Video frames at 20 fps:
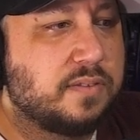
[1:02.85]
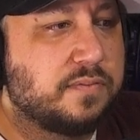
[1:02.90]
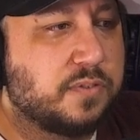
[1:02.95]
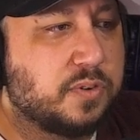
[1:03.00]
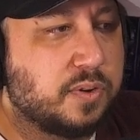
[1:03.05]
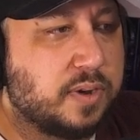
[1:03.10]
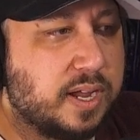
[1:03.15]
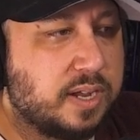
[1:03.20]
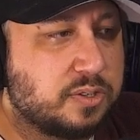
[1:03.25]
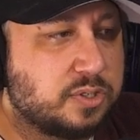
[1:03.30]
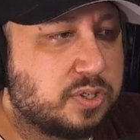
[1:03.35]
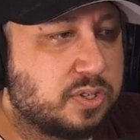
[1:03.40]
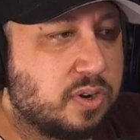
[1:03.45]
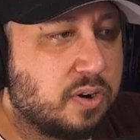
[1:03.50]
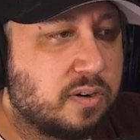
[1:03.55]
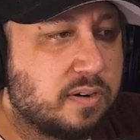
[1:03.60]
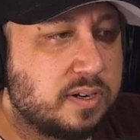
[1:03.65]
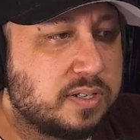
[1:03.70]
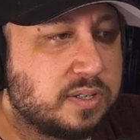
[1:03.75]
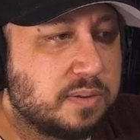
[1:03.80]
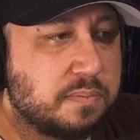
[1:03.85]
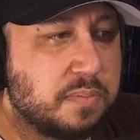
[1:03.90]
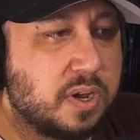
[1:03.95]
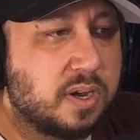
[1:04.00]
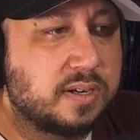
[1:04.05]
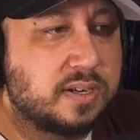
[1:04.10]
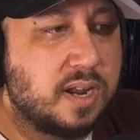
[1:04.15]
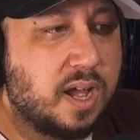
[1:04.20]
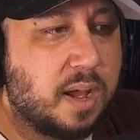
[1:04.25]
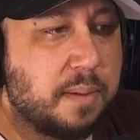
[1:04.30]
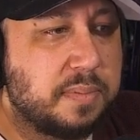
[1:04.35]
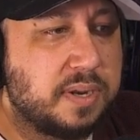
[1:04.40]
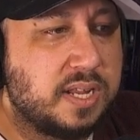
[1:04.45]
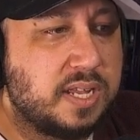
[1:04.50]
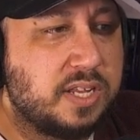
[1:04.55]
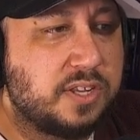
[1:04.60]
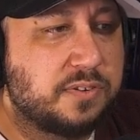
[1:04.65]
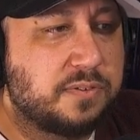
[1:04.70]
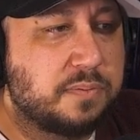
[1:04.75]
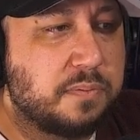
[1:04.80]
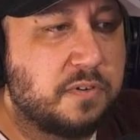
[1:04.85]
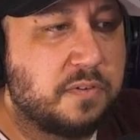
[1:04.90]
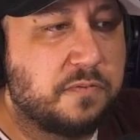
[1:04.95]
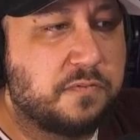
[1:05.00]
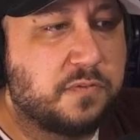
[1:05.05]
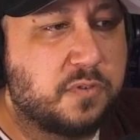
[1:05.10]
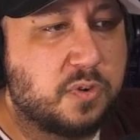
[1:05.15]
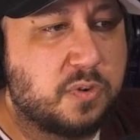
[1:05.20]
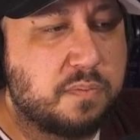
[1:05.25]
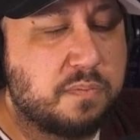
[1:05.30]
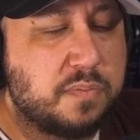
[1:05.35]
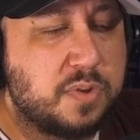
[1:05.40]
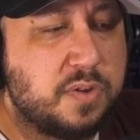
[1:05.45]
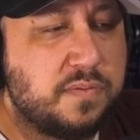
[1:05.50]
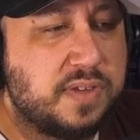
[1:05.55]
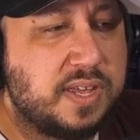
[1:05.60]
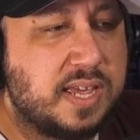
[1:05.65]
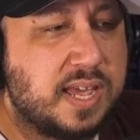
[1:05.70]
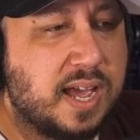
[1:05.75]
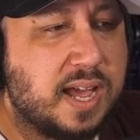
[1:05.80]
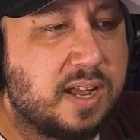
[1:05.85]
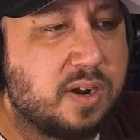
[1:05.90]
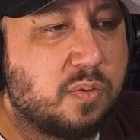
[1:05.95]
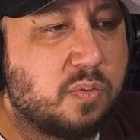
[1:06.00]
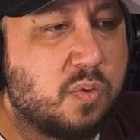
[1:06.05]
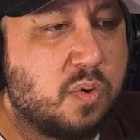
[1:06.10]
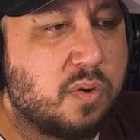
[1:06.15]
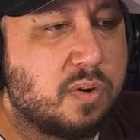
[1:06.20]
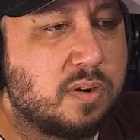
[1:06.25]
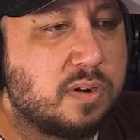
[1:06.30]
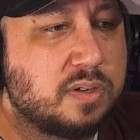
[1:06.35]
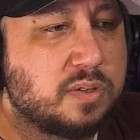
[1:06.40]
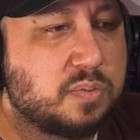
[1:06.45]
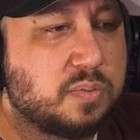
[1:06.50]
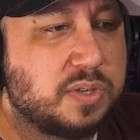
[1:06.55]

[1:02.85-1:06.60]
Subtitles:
Full House star is among nominees for Movie Guide Awards,